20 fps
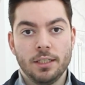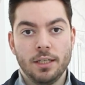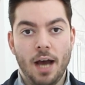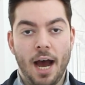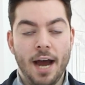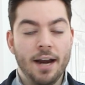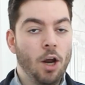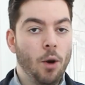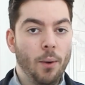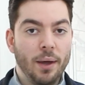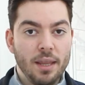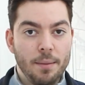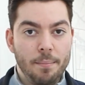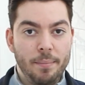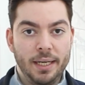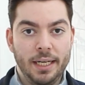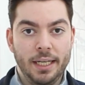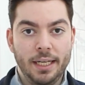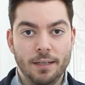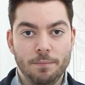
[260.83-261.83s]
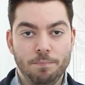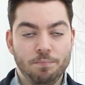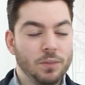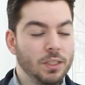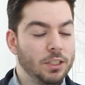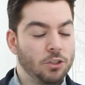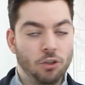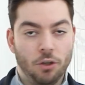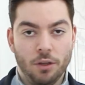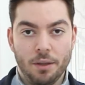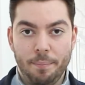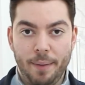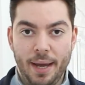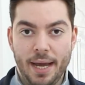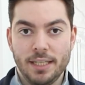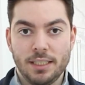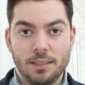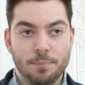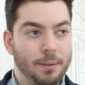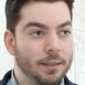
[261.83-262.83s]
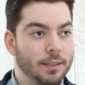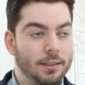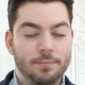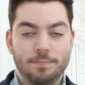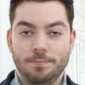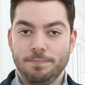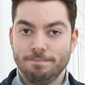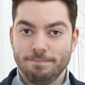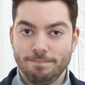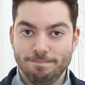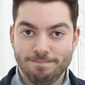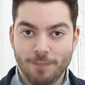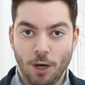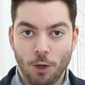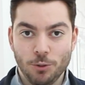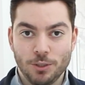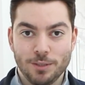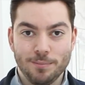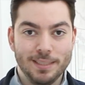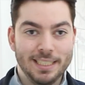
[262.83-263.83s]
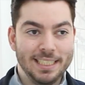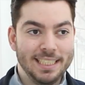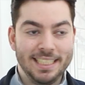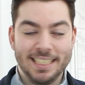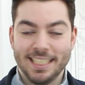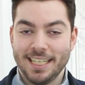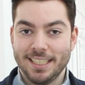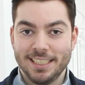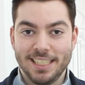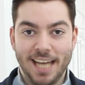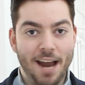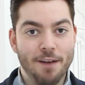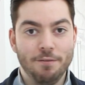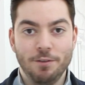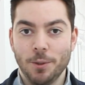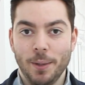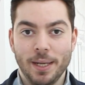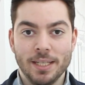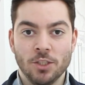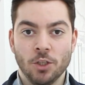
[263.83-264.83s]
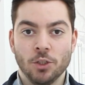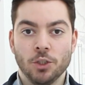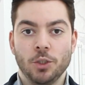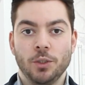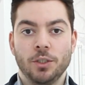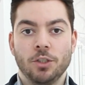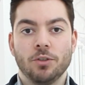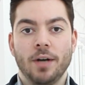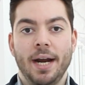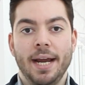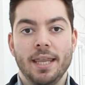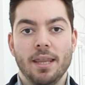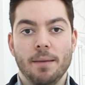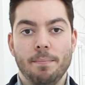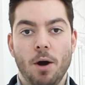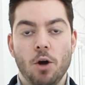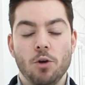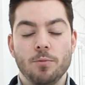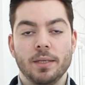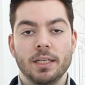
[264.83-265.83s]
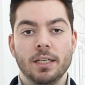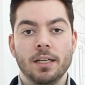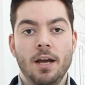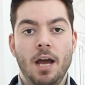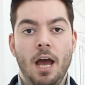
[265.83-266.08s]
I know at the minute it's not the best, but ultimately everywhere's not doing great at the moment.